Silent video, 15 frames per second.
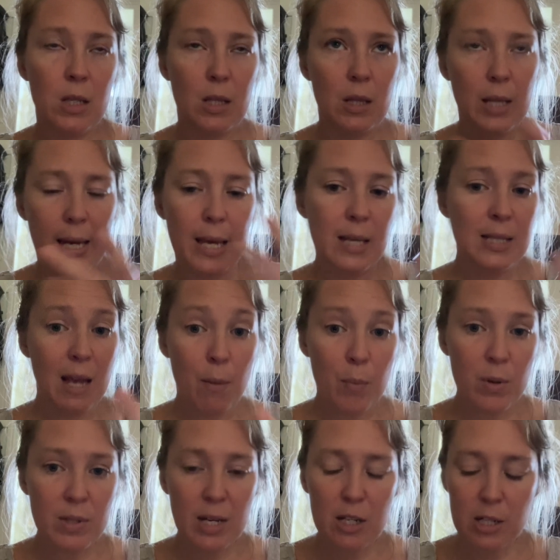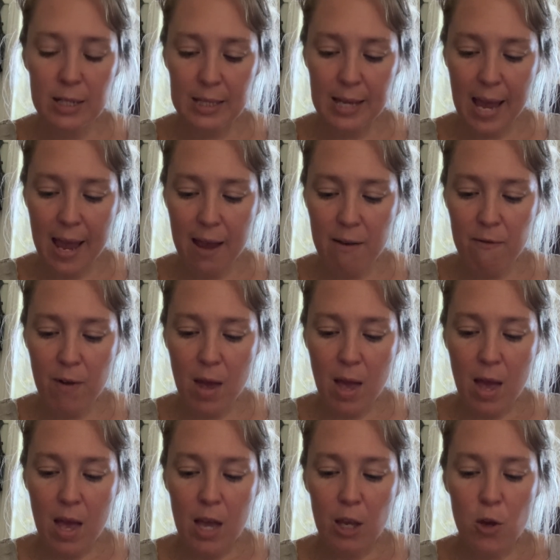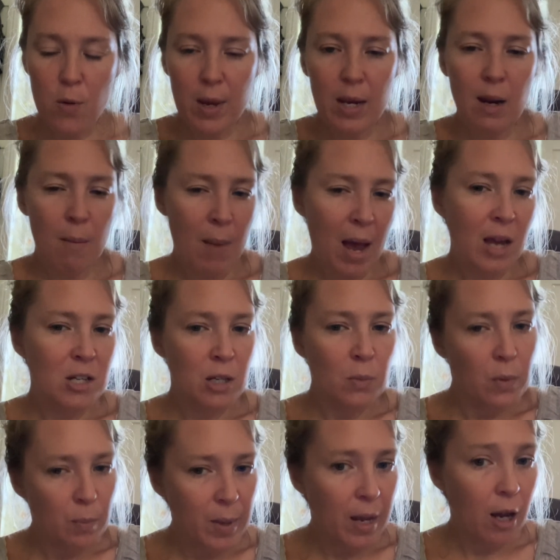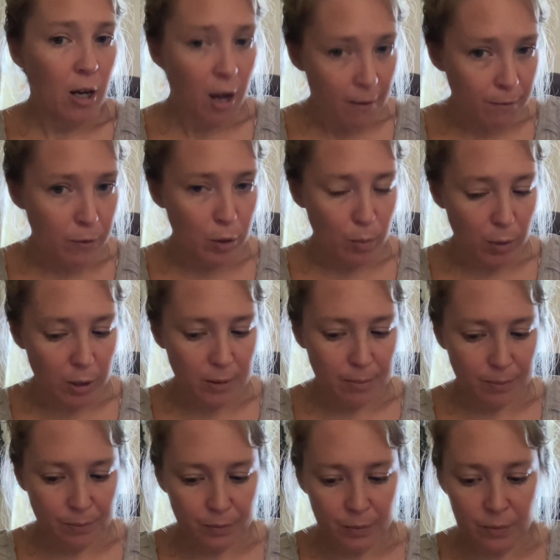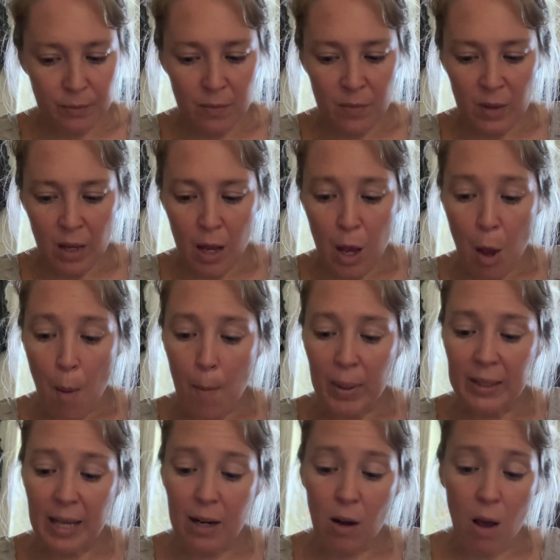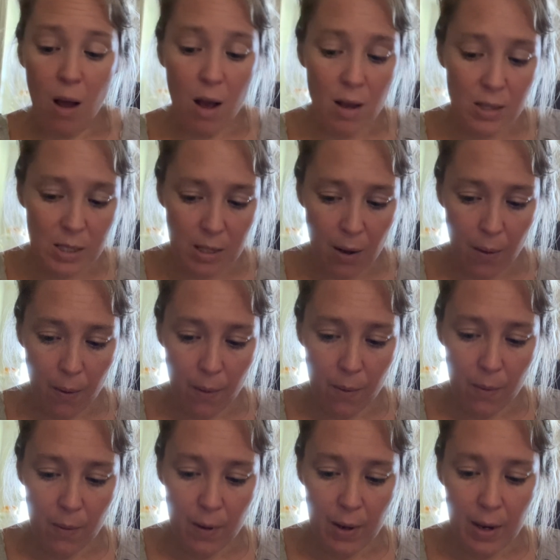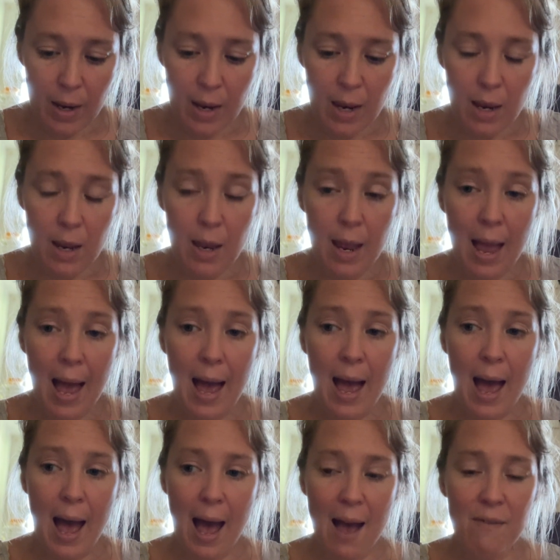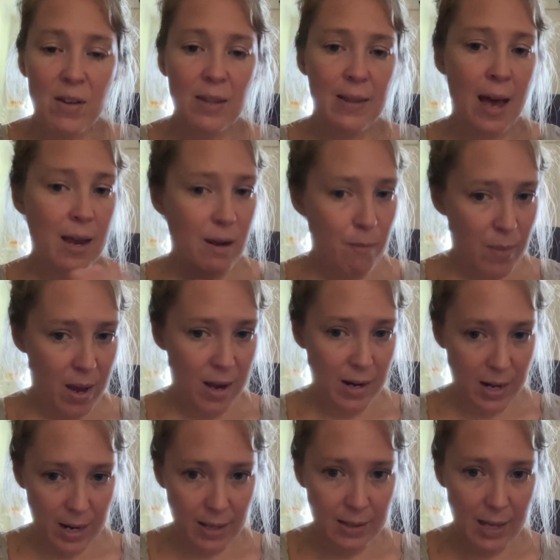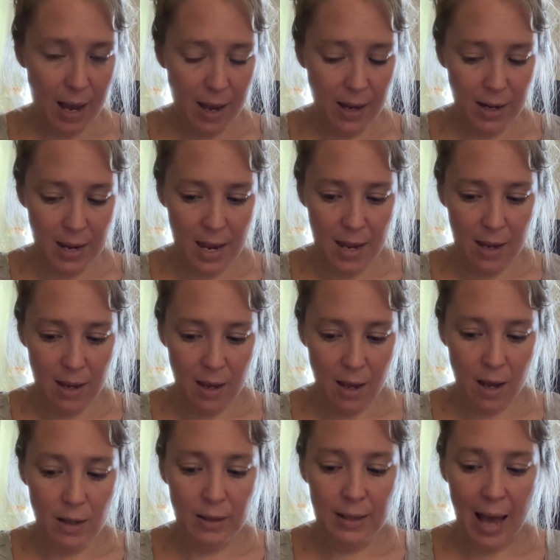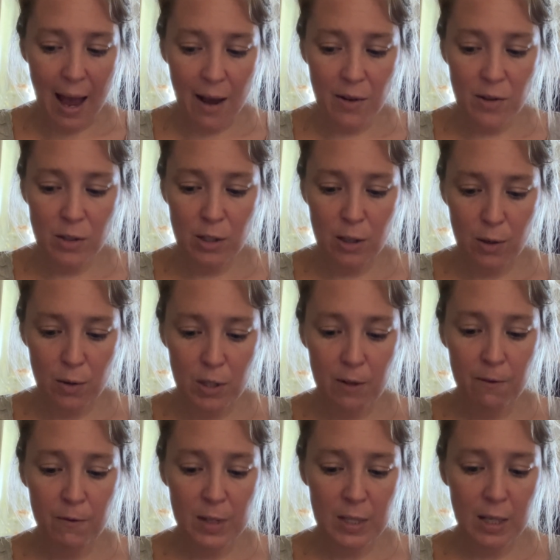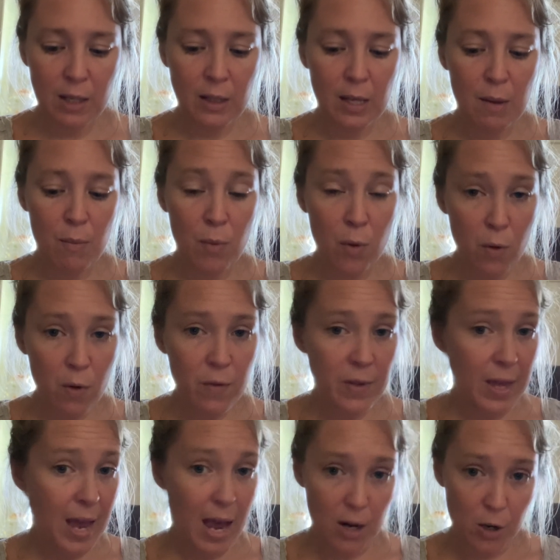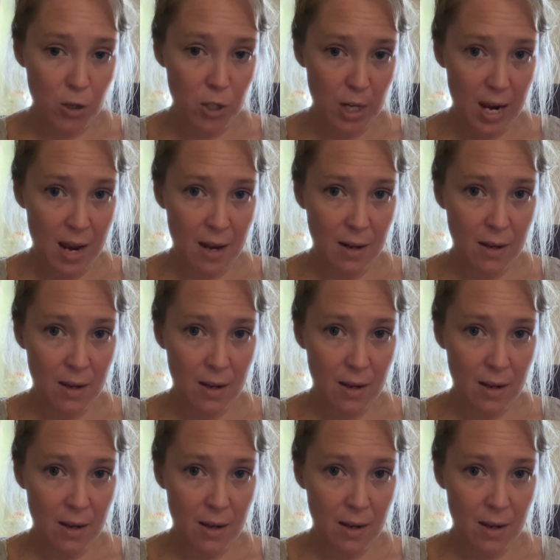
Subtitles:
like examples I just gave, you can imagine would be uncomfortable. But then also having that embodied anxiety allows you to physically move the energy.